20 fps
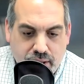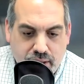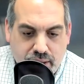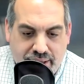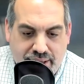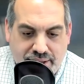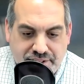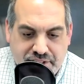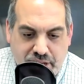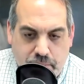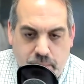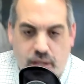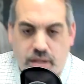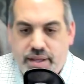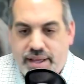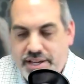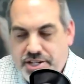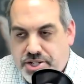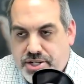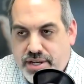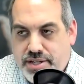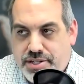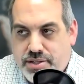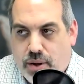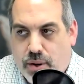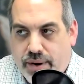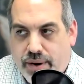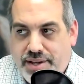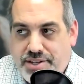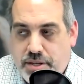is it malicious,
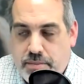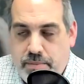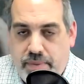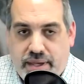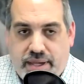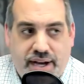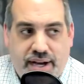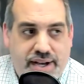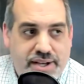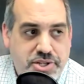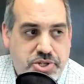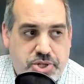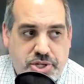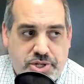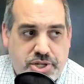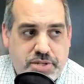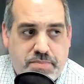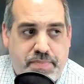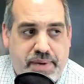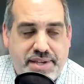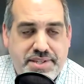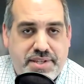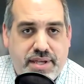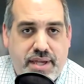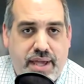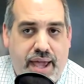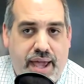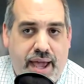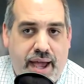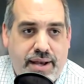or is it because she's just
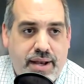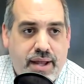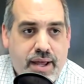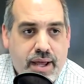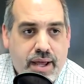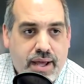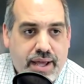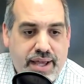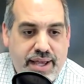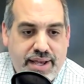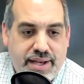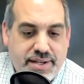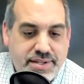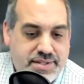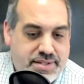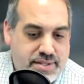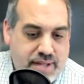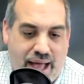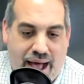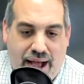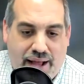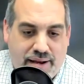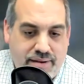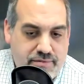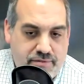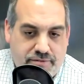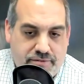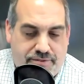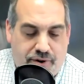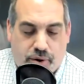busy and is not
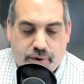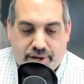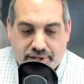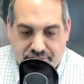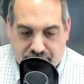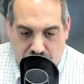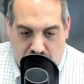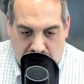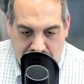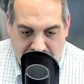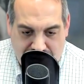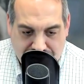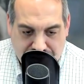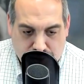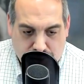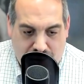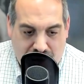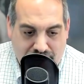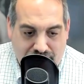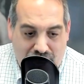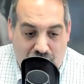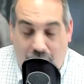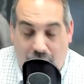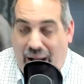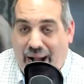focused on this right now?